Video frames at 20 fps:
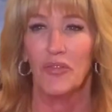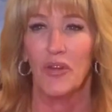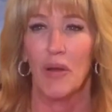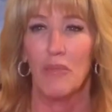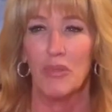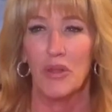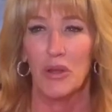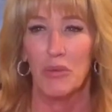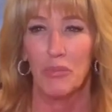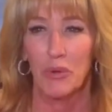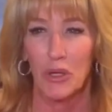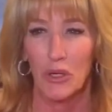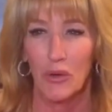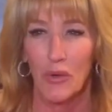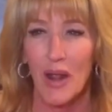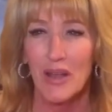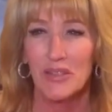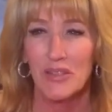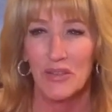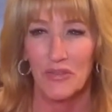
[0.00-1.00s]
from their
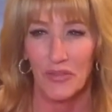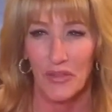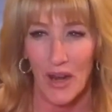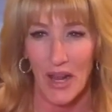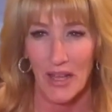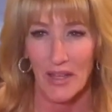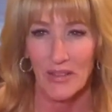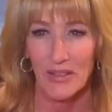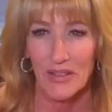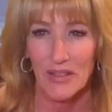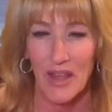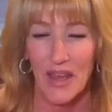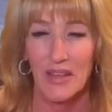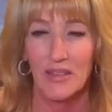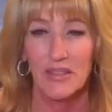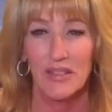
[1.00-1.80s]
progressive ranks, they